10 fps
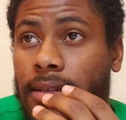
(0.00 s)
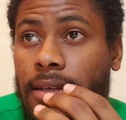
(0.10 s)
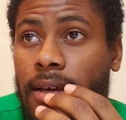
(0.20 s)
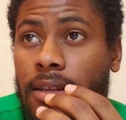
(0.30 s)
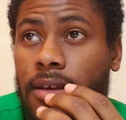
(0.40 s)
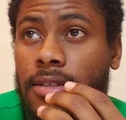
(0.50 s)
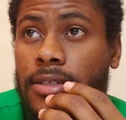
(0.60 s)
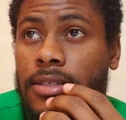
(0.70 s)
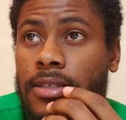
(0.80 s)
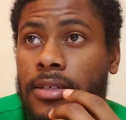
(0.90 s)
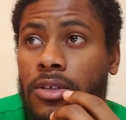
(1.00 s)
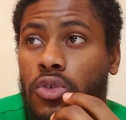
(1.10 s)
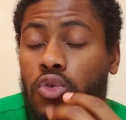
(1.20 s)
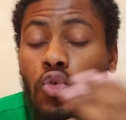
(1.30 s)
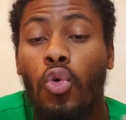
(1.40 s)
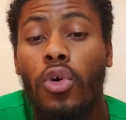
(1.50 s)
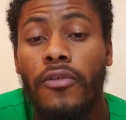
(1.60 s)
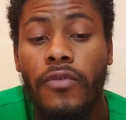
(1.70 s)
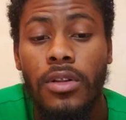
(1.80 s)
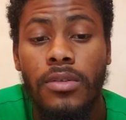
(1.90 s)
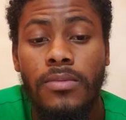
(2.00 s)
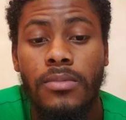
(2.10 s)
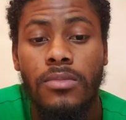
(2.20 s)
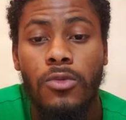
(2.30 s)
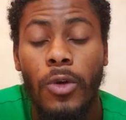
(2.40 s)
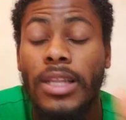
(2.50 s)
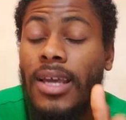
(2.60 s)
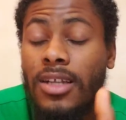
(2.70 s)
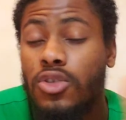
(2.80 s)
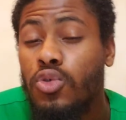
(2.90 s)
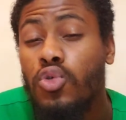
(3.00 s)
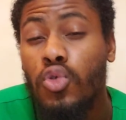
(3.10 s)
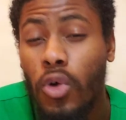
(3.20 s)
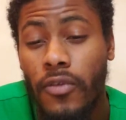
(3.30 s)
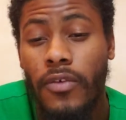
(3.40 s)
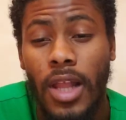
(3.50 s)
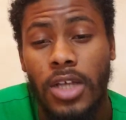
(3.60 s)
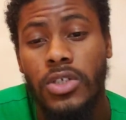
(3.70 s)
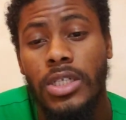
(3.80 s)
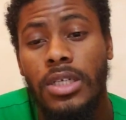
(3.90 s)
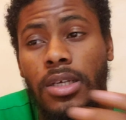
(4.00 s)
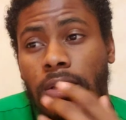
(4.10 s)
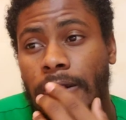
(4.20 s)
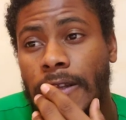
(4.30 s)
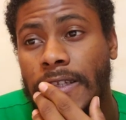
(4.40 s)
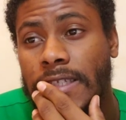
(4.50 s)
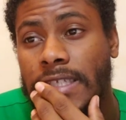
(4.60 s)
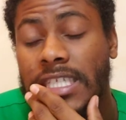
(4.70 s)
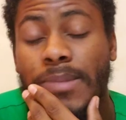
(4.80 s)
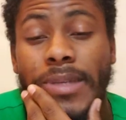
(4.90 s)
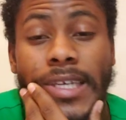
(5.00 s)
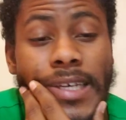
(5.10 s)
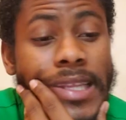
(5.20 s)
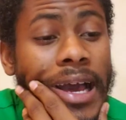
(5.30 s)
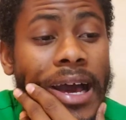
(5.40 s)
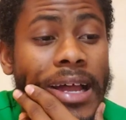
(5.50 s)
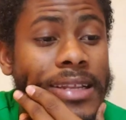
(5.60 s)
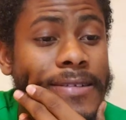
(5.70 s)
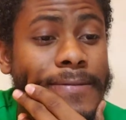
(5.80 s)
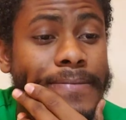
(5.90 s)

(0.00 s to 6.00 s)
they are not thoughtful. Well, they are too thoughtful actually to speak it, and